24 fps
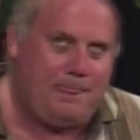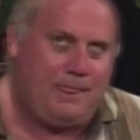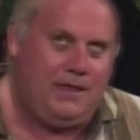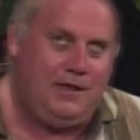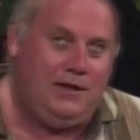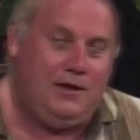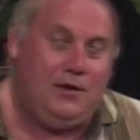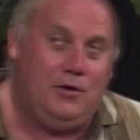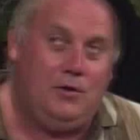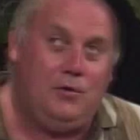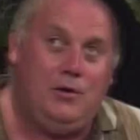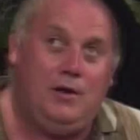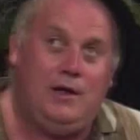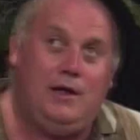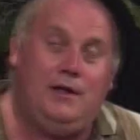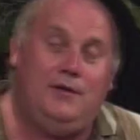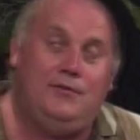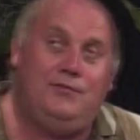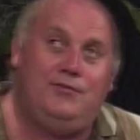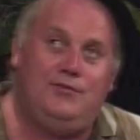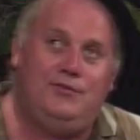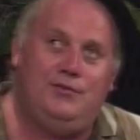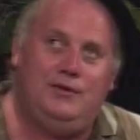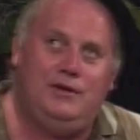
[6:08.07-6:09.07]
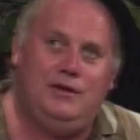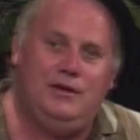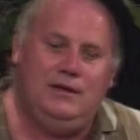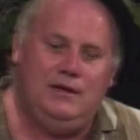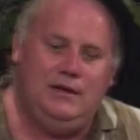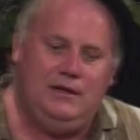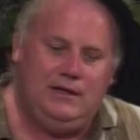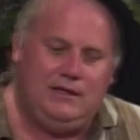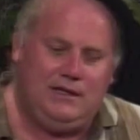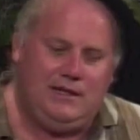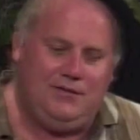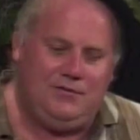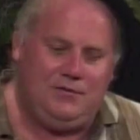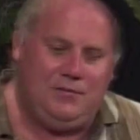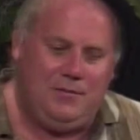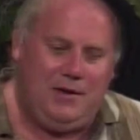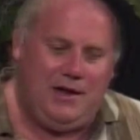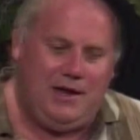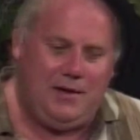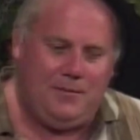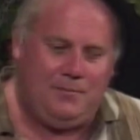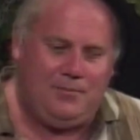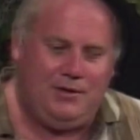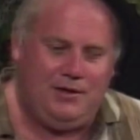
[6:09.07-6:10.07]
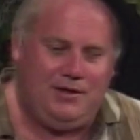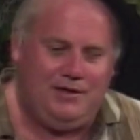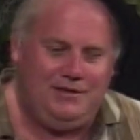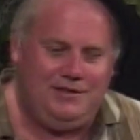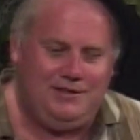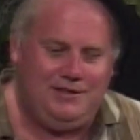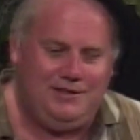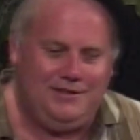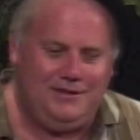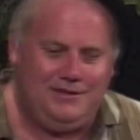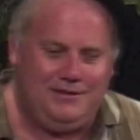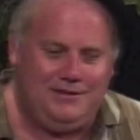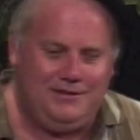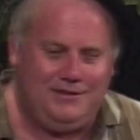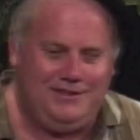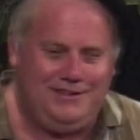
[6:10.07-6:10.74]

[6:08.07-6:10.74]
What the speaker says: I've given my opinion